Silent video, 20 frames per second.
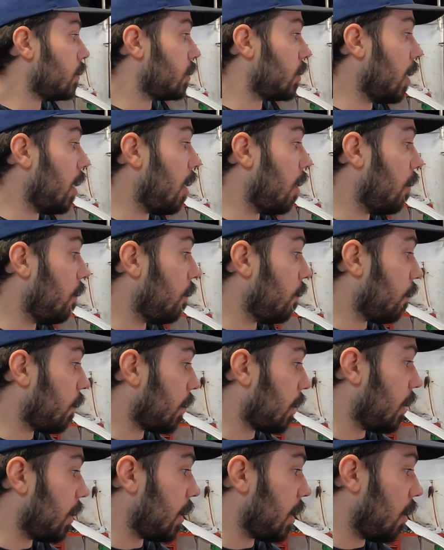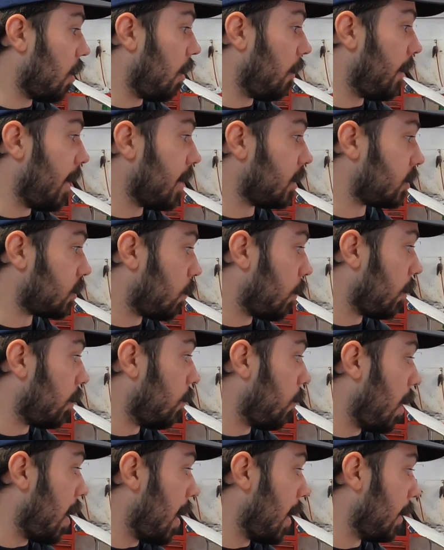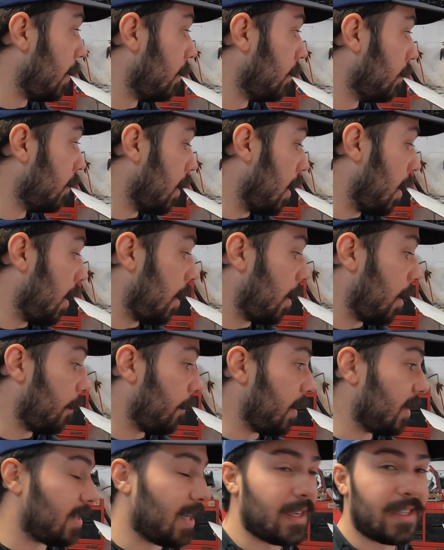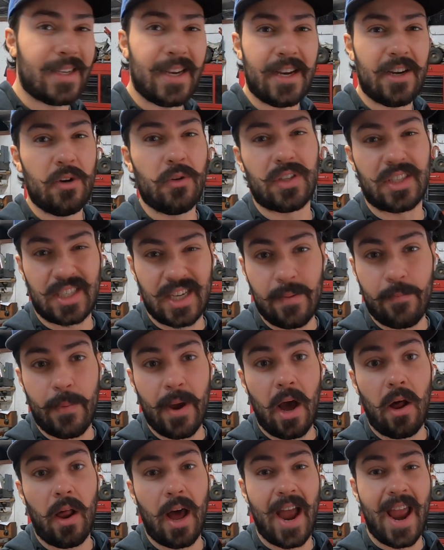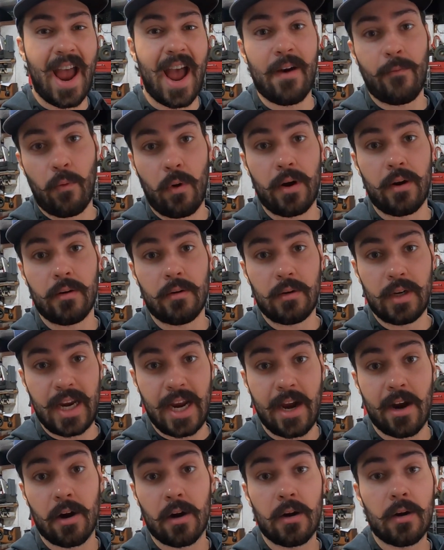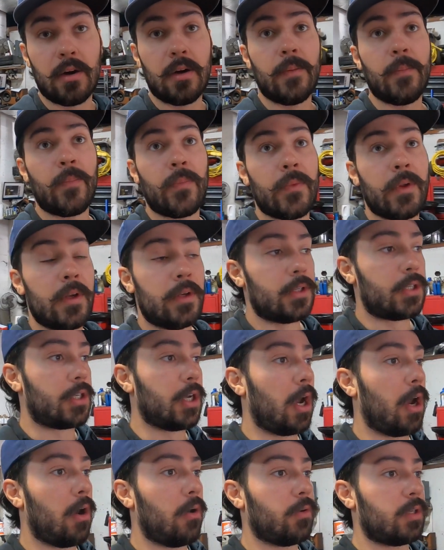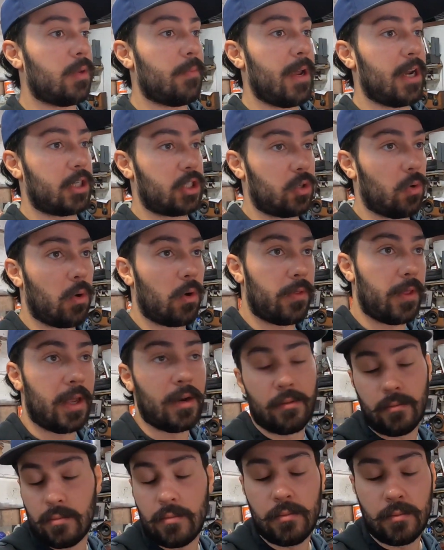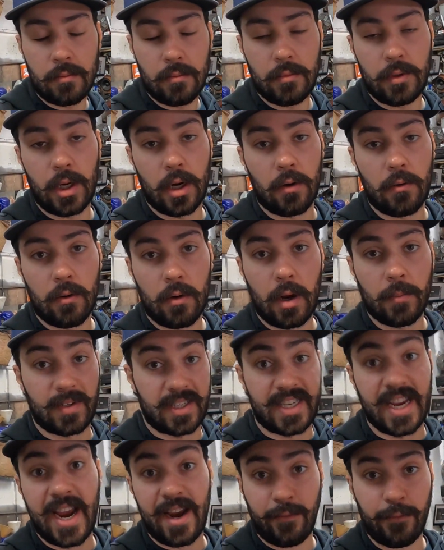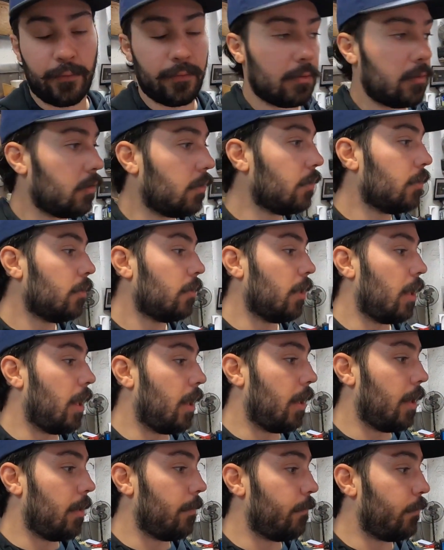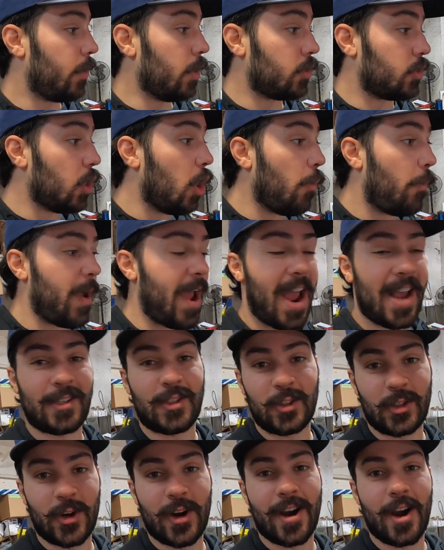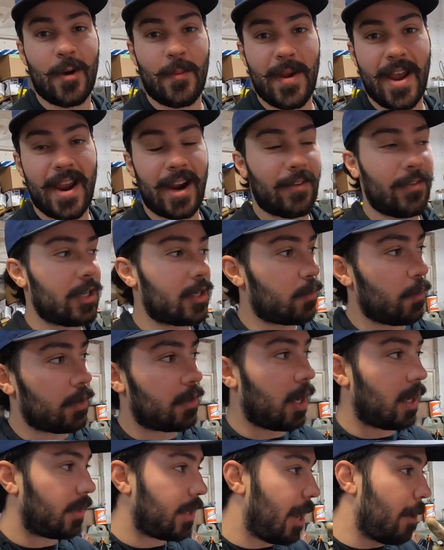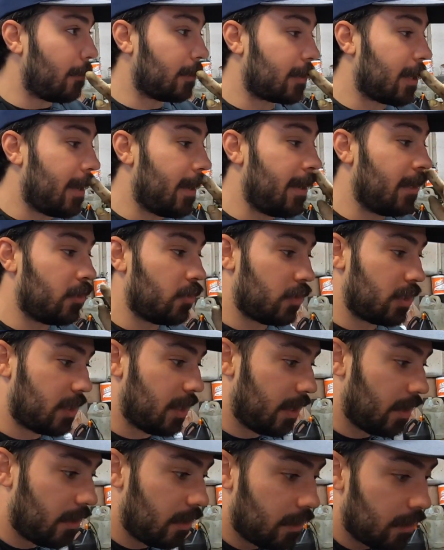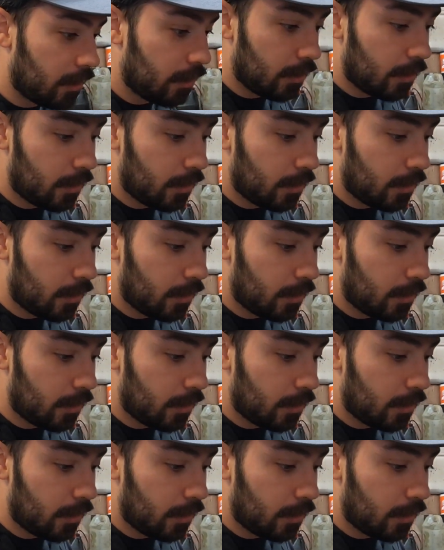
So we're gonna get all that squared away. Um, it does need a new seatbelt. I have one here. So to make sure that you know I'm safe. Um, there's no passenger airbag in this one. Thought that was kind of interesting.